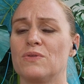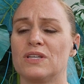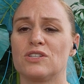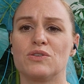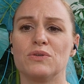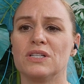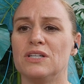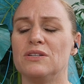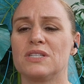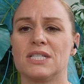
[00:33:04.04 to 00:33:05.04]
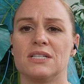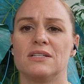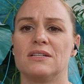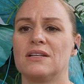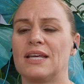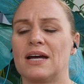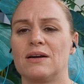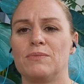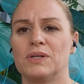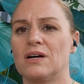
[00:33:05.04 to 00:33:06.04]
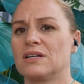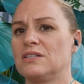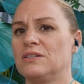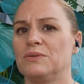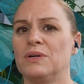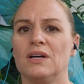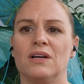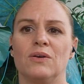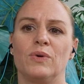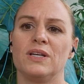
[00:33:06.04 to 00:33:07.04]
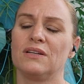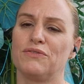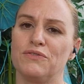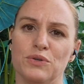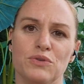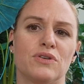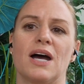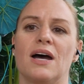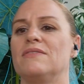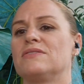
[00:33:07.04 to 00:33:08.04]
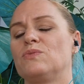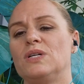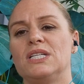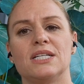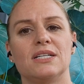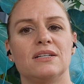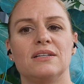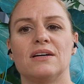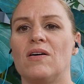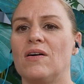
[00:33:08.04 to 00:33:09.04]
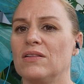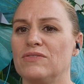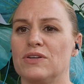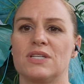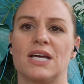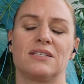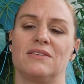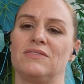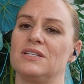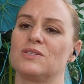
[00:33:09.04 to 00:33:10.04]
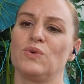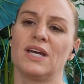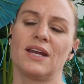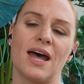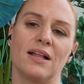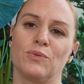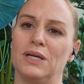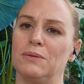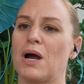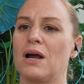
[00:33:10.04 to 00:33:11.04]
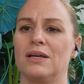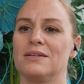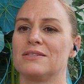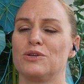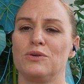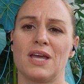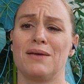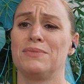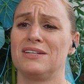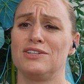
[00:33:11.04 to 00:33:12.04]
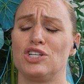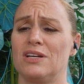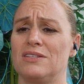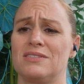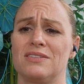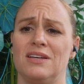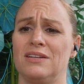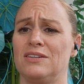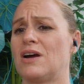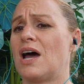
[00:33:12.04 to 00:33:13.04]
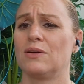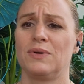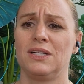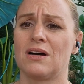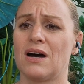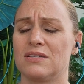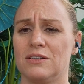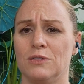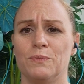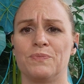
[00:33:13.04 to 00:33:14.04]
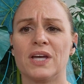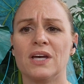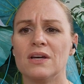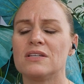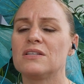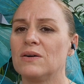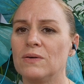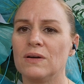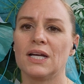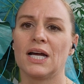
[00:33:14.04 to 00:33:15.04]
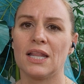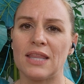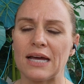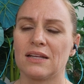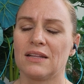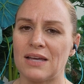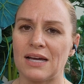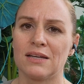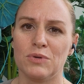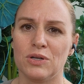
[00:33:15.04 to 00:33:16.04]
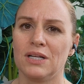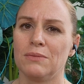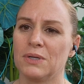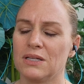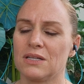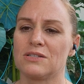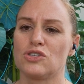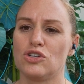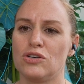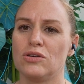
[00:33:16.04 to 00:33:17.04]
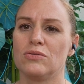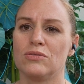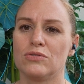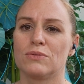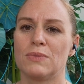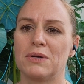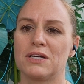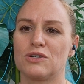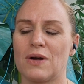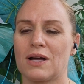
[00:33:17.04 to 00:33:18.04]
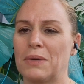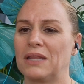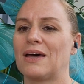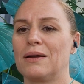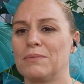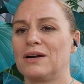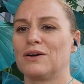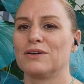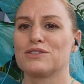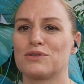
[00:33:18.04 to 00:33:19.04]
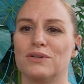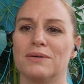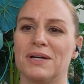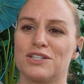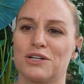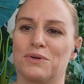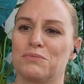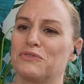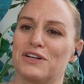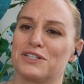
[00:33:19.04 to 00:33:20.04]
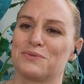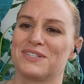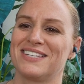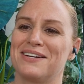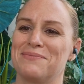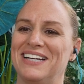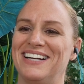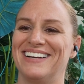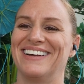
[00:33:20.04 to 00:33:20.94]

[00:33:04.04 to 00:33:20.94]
the school in Houston that I belong to, we did food drives and we did all of those activities. We had Halloween parties. So you came and did jits in your Halloween costume. So that community building is huge. Maybe I should recommend that at my current school. I'm not sure what the professor would say to me.